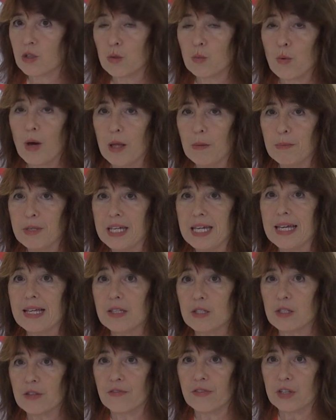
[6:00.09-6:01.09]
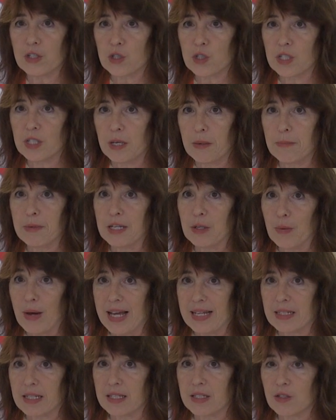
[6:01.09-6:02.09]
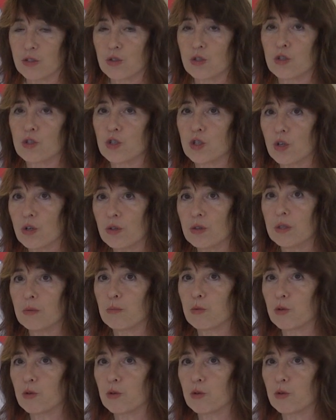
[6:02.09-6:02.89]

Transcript: could well be insufficient amino acids to churn the